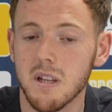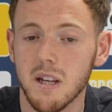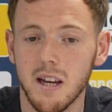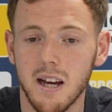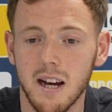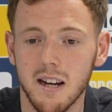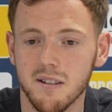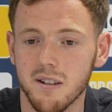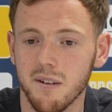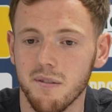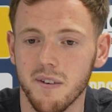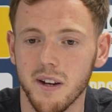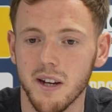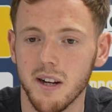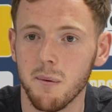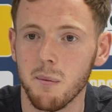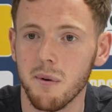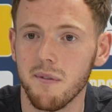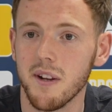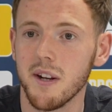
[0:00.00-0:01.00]
Yeah, that's the
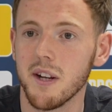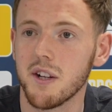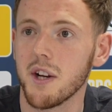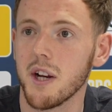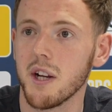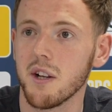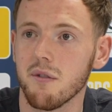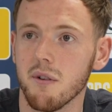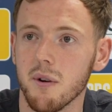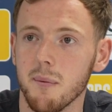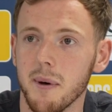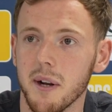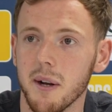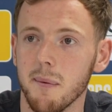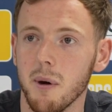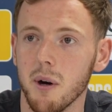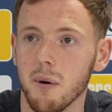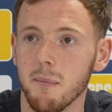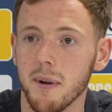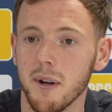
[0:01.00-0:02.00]
feeling within the change room at
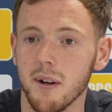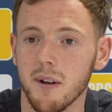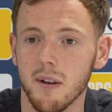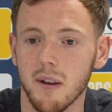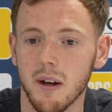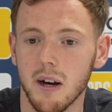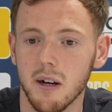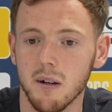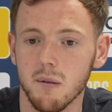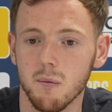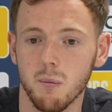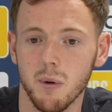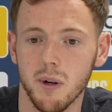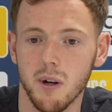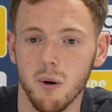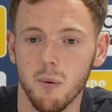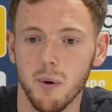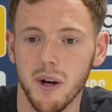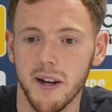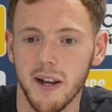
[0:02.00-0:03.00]
the moment, that we're
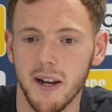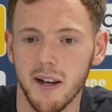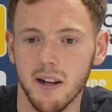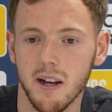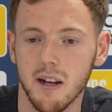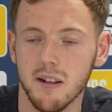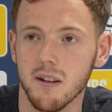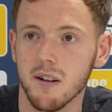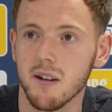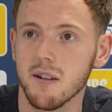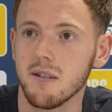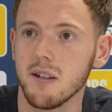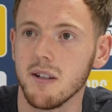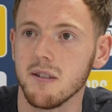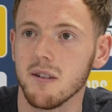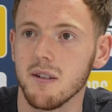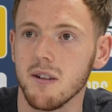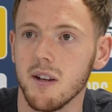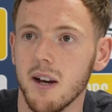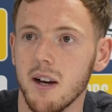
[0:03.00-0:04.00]
nowhere near the end of the
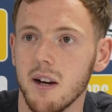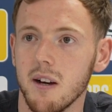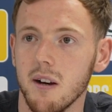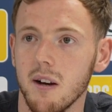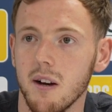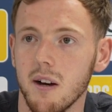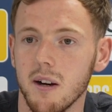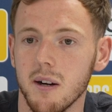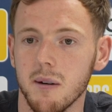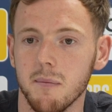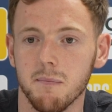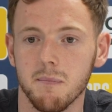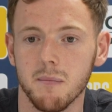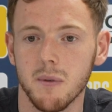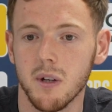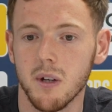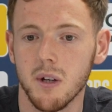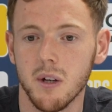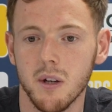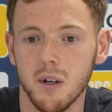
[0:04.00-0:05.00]
season yet.
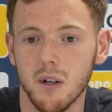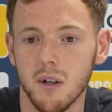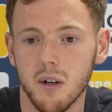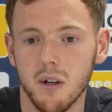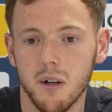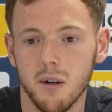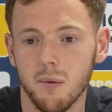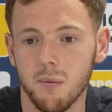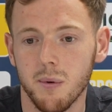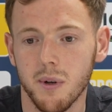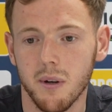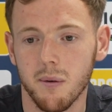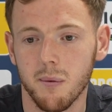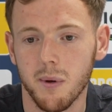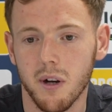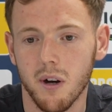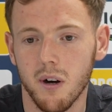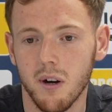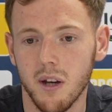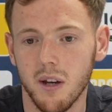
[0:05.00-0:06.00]

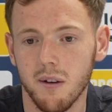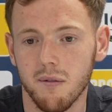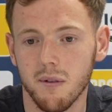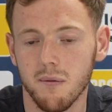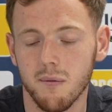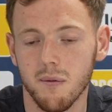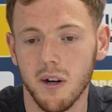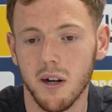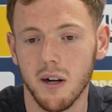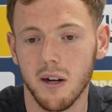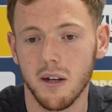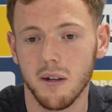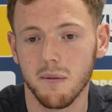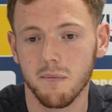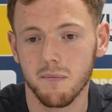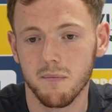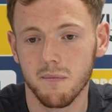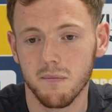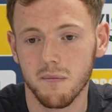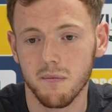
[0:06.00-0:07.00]
We can't even
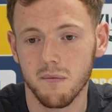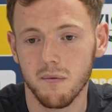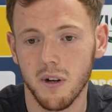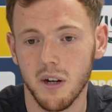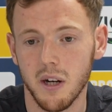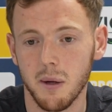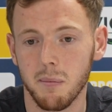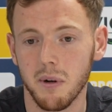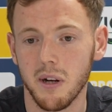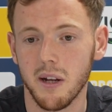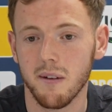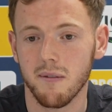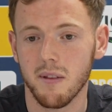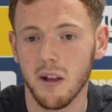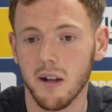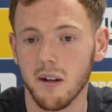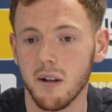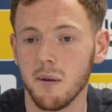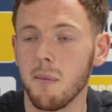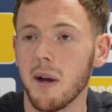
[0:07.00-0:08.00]
really believe
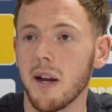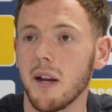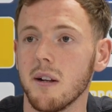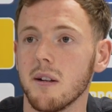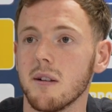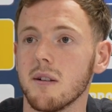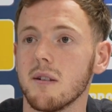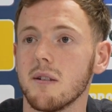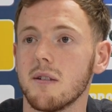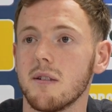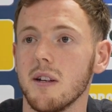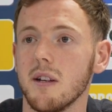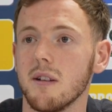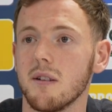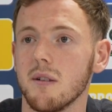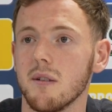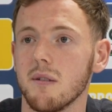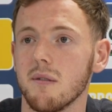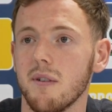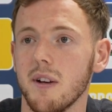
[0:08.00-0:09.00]
that the main
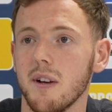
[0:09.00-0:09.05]
season